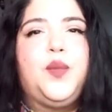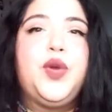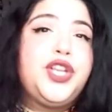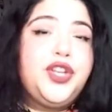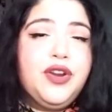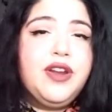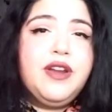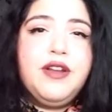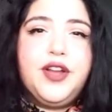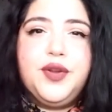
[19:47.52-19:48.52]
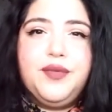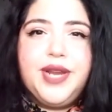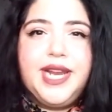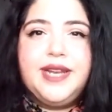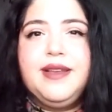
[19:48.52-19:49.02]
what you're going to
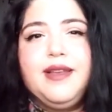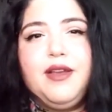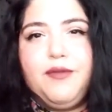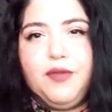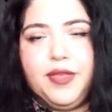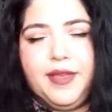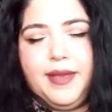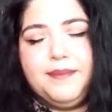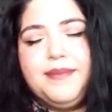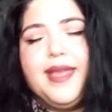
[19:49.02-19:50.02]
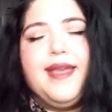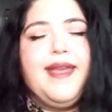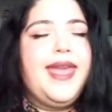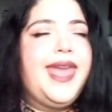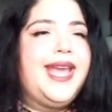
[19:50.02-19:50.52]
read for them,
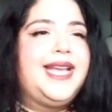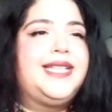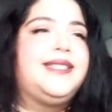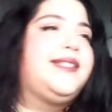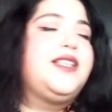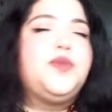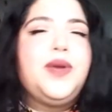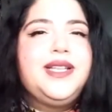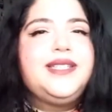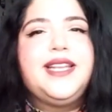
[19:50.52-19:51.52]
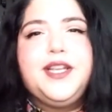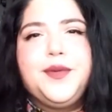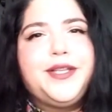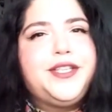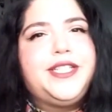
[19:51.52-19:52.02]
and as well as any
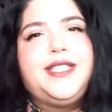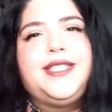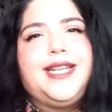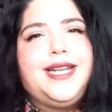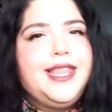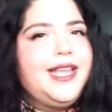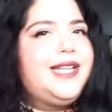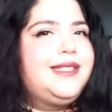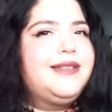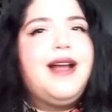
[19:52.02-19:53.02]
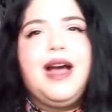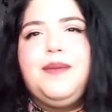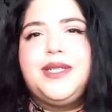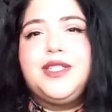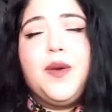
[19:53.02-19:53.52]
questions and any thoughts and
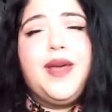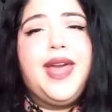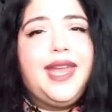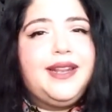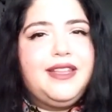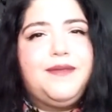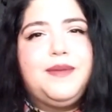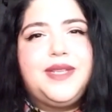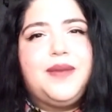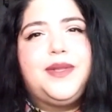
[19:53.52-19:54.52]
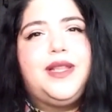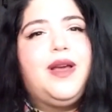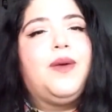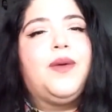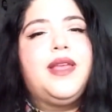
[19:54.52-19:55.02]
comments, go ahead and leave them down
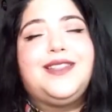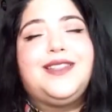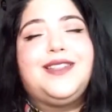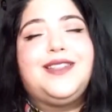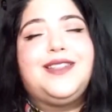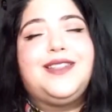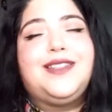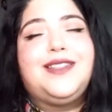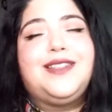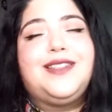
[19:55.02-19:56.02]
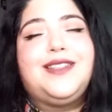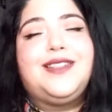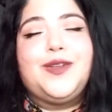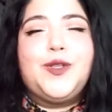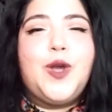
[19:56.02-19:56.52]
below. And being that it's
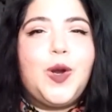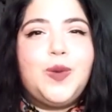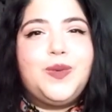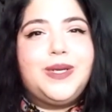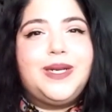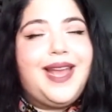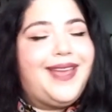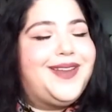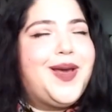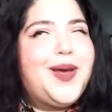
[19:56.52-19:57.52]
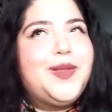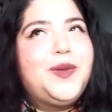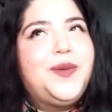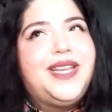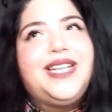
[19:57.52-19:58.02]
October and
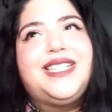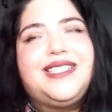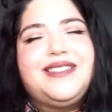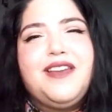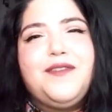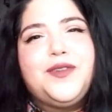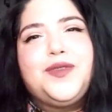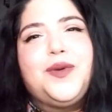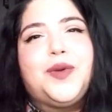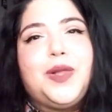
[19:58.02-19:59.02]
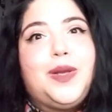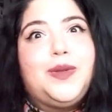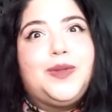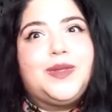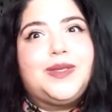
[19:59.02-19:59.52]
Halloween, it's ever so
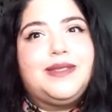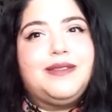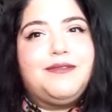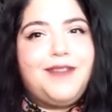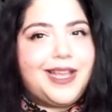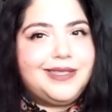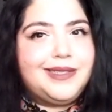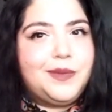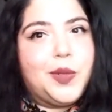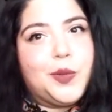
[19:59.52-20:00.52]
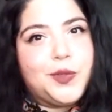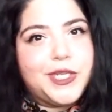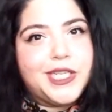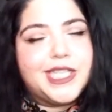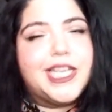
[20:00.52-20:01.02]
close and fast
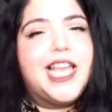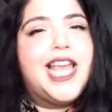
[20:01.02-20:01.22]
approaching.